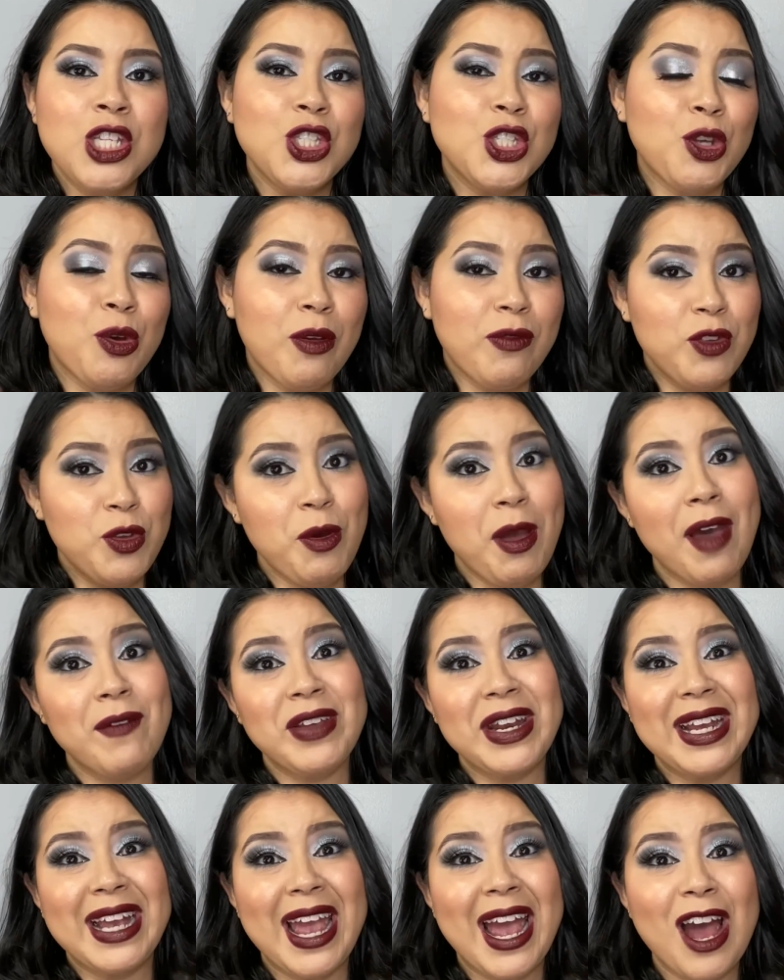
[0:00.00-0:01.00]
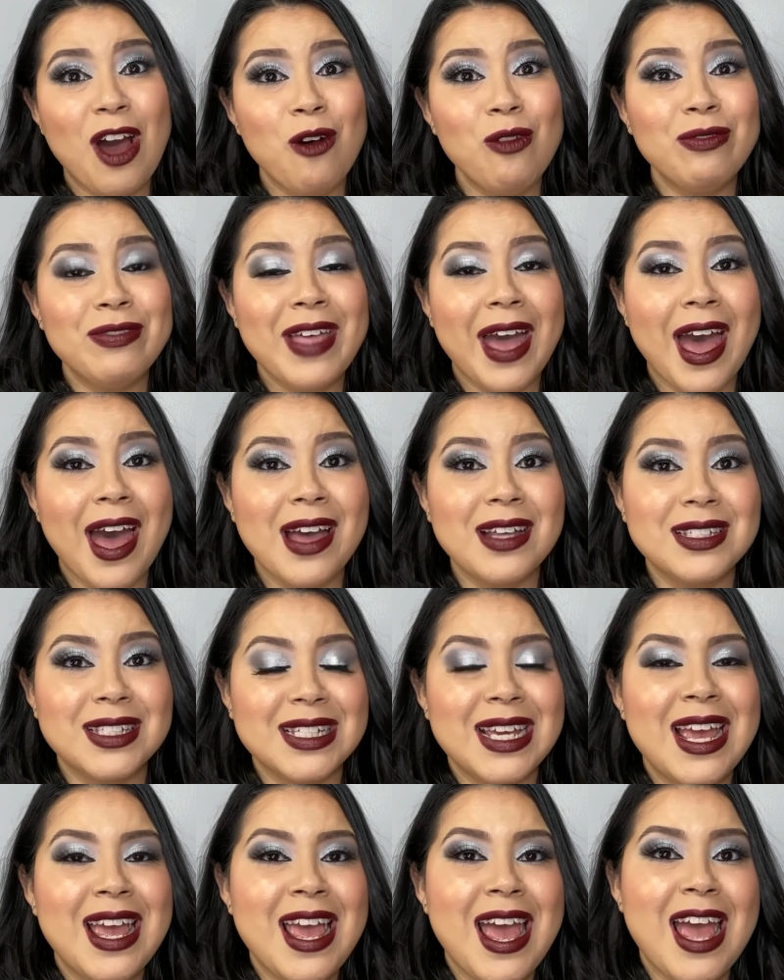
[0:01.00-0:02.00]
So if you have an account
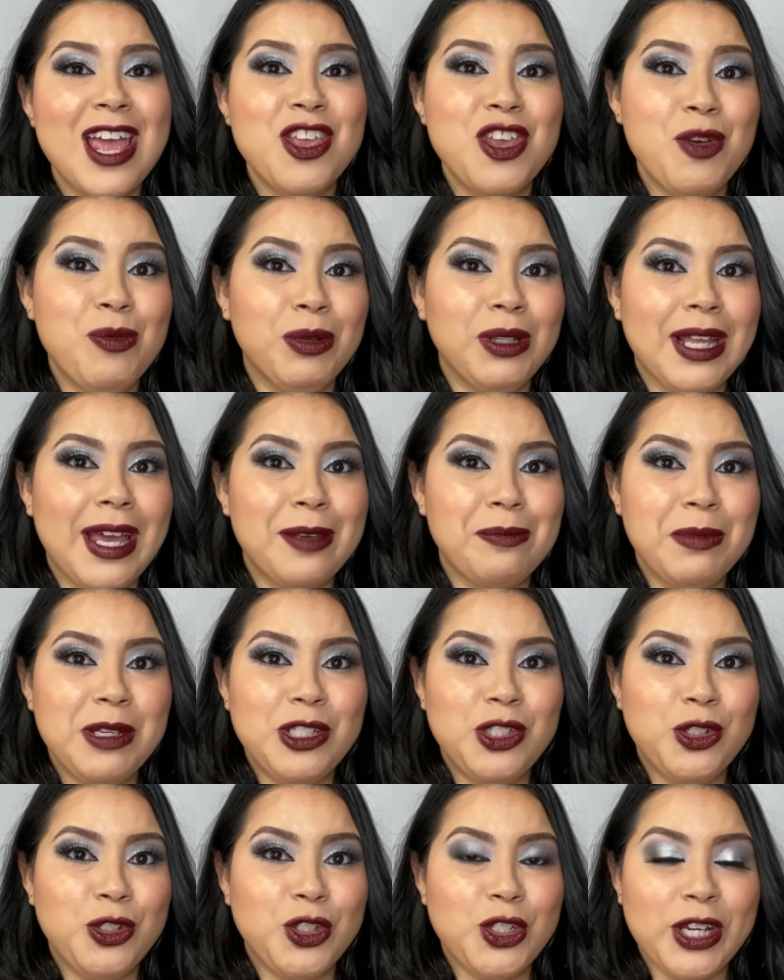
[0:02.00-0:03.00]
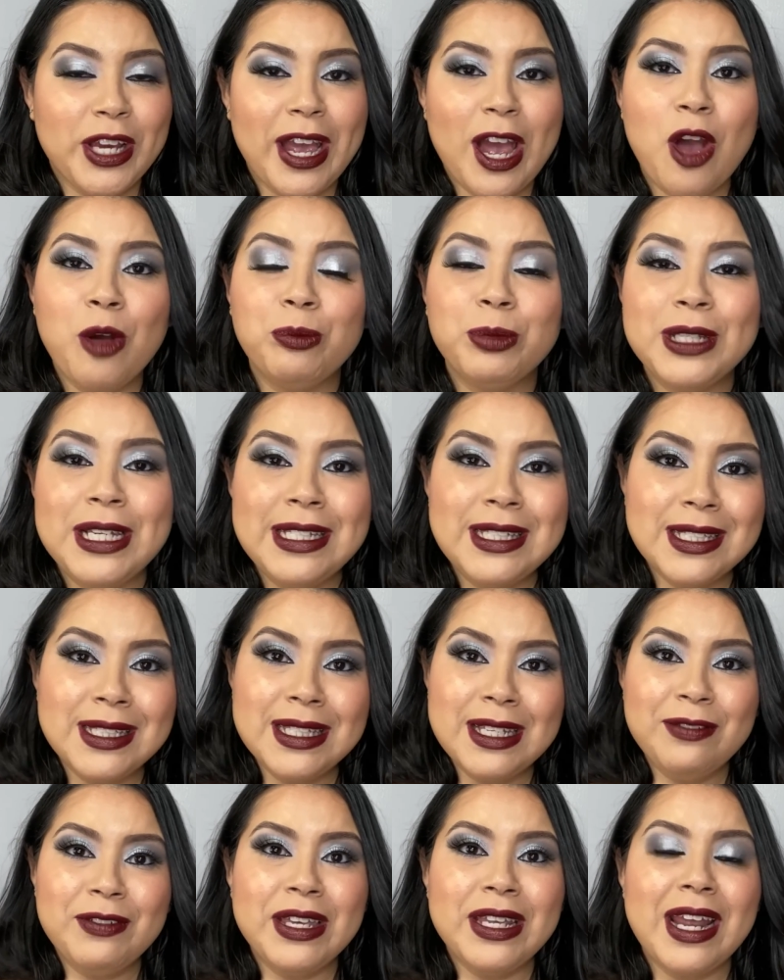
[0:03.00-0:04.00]
that you would like me to check out, please
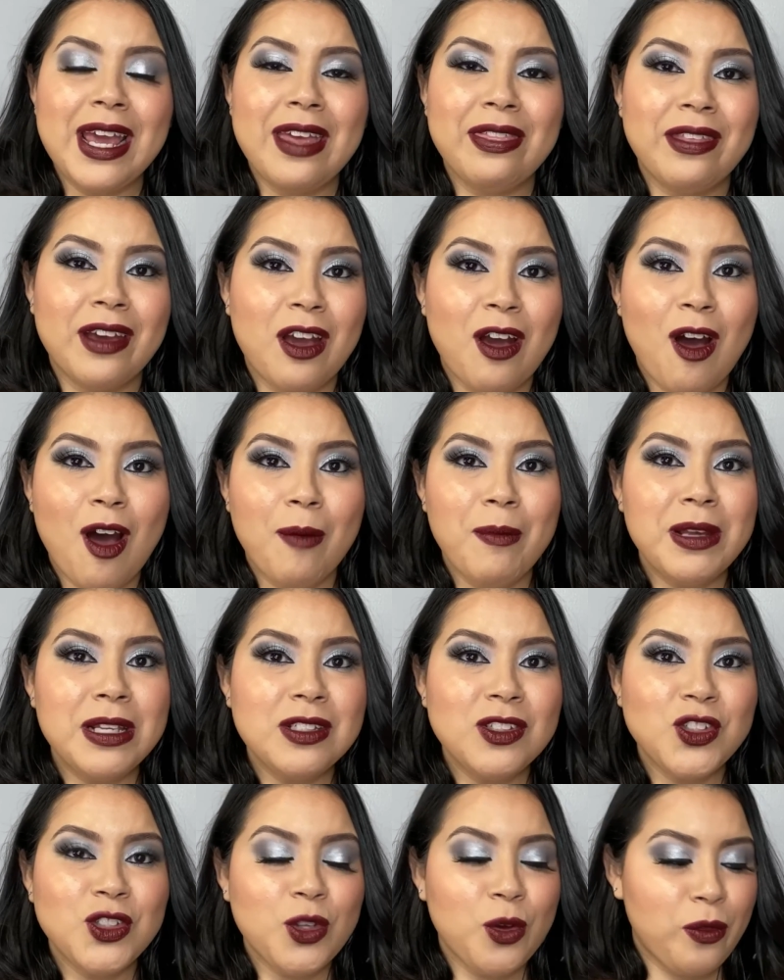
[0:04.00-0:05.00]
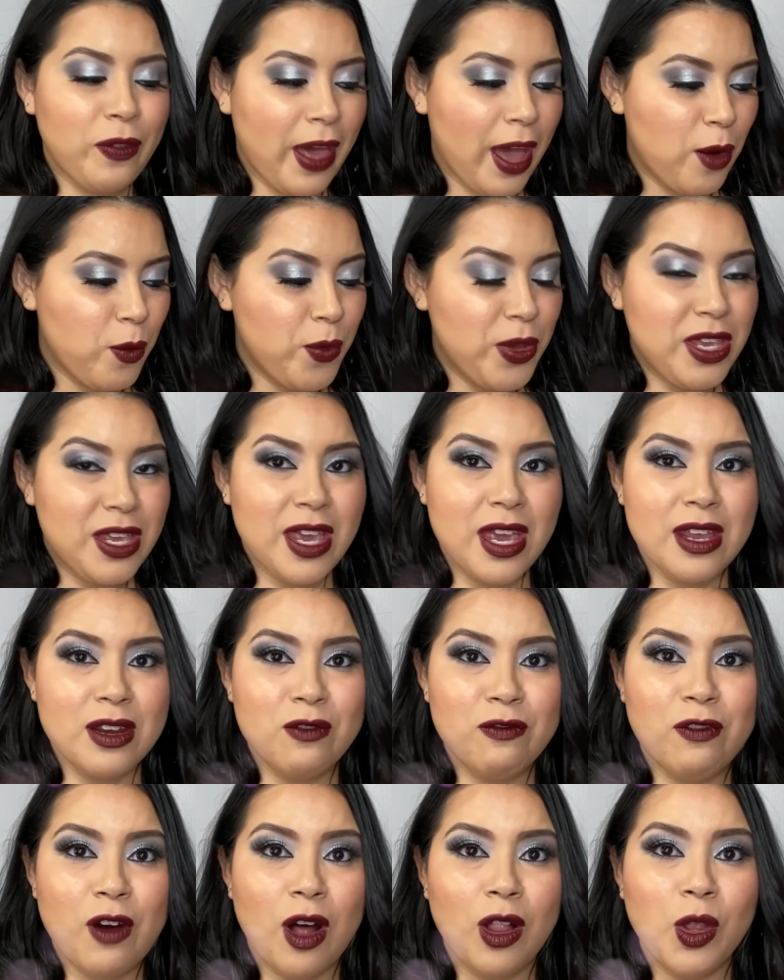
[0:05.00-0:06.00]
leave it in the comments so that we
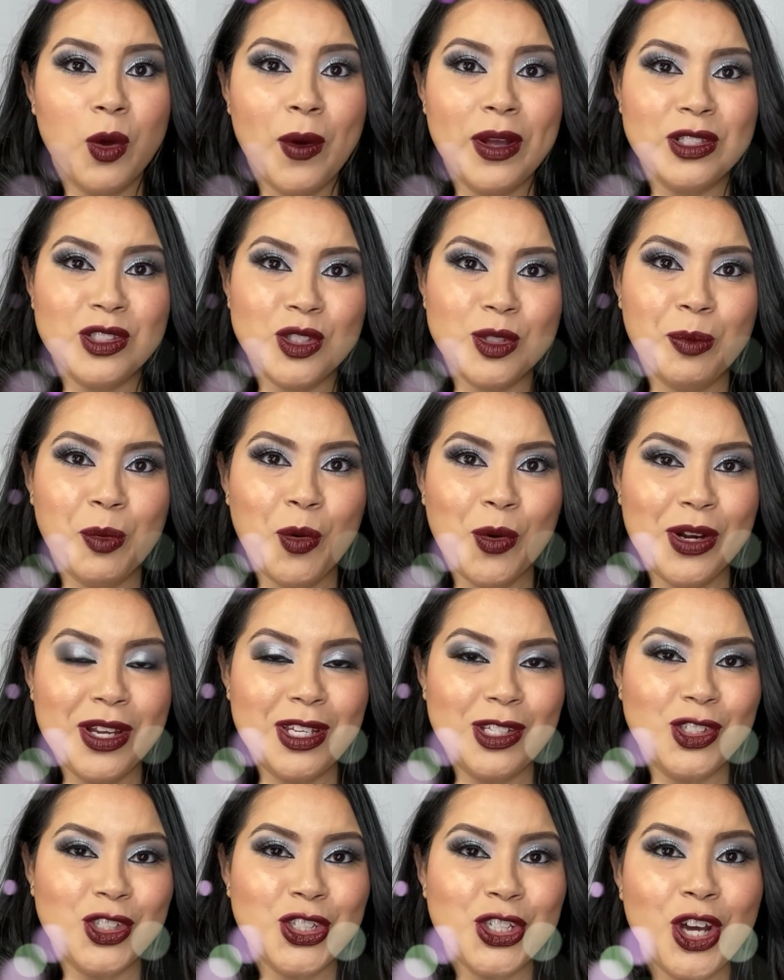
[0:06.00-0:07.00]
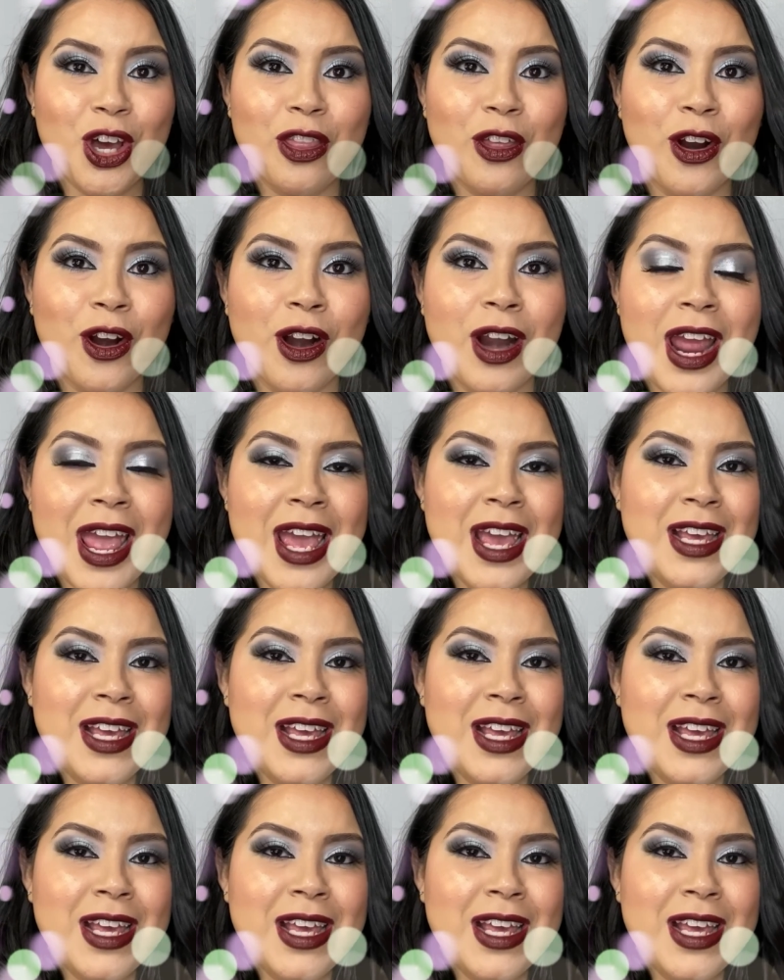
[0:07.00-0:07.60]
can follow and support each other.